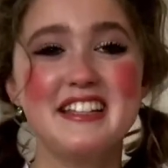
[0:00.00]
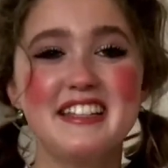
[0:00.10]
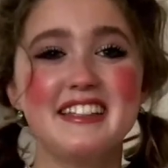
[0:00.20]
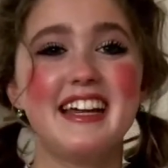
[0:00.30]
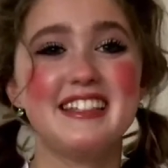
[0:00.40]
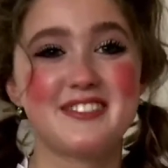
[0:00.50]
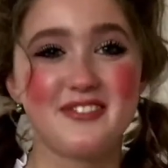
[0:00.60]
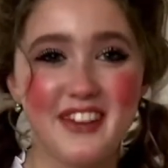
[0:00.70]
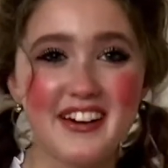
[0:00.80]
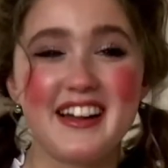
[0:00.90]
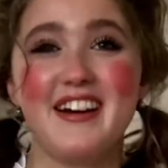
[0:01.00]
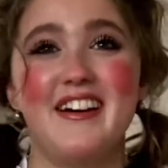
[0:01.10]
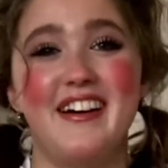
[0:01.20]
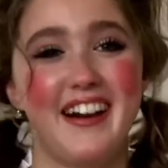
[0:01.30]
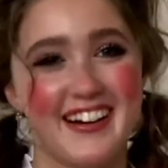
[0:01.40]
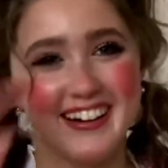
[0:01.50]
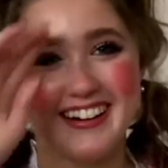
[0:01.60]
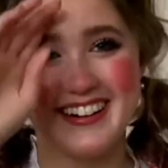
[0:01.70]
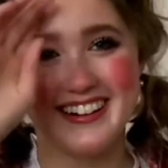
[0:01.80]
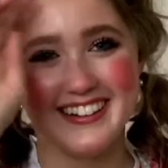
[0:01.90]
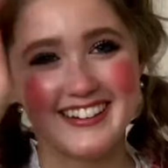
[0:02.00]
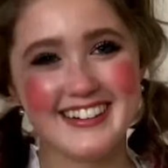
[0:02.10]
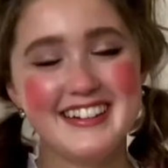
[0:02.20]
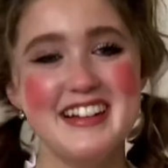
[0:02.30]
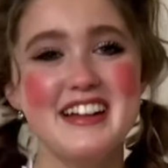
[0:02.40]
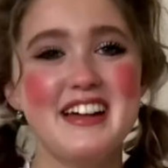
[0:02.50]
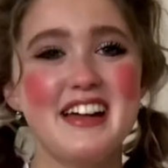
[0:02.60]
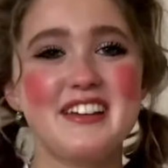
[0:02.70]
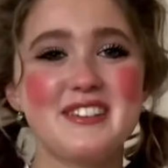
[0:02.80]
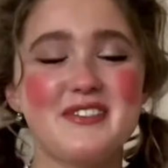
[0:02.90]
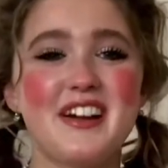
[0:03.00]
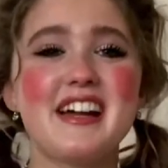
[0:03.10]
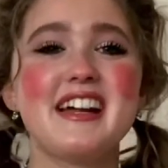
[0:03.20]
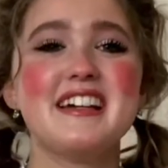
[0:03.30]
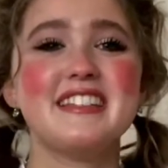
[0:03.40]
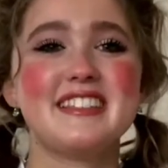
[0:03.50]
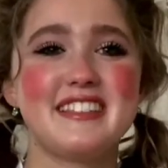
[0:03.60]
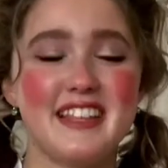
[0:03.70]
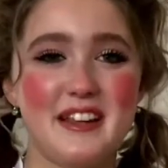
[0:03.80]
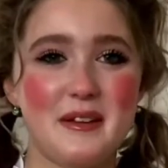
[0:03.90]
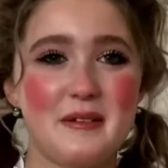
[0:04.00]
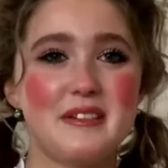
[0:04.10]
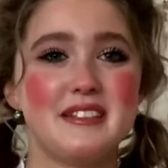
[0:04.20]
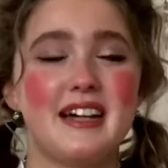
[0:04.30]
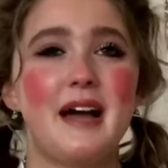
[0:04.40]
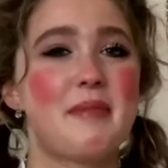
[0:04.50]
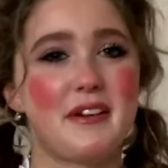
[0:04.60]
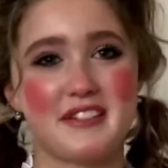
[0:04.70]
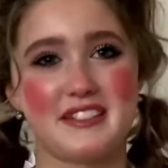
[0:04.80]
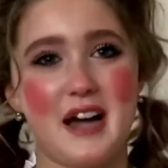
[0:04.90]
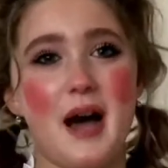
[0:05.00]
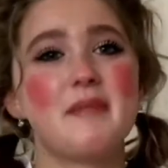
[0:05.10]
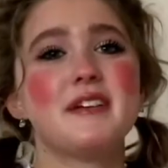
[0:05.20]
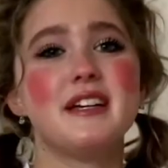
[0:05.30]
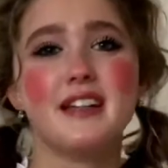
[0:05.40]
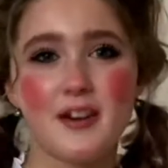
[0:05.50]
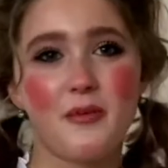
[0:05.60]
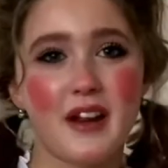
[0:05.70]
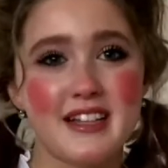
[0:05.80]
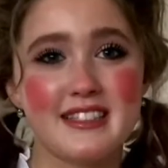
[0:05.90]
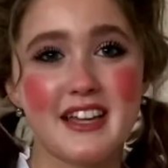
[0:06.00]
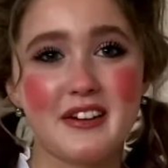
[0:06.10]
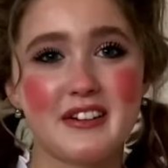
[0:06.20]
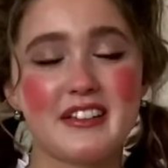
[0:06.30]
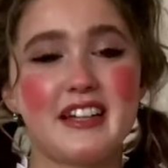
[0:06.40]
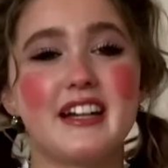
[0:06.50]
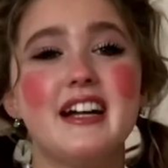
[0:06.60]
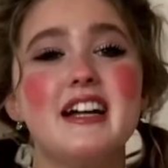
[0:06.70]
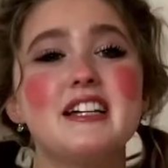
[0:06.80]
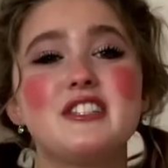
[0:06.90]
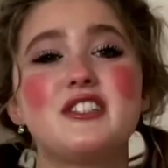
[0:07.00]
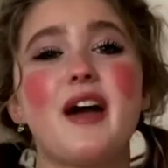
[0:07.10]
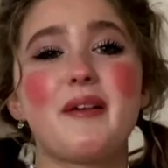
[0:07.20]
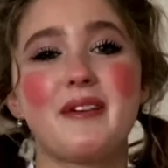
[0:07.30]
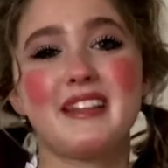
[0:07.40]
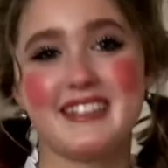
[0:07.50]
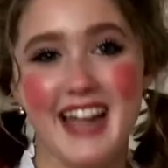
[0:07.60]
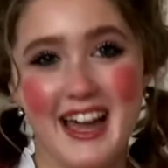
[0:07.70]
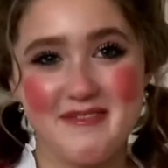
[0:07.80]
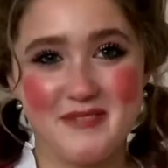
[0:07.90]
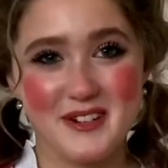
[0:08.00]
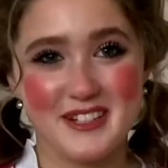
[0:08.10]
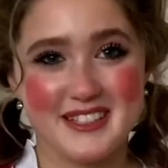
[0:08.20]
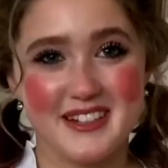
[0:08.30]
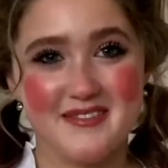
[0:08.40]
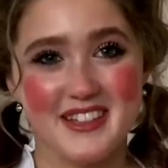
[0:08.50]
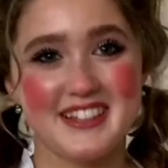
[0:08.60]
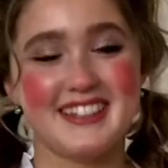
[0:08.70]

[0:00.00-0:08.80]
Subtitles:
That is very hard. It's very I better stop. What I said earlier. So I wanted to add more cinnamon.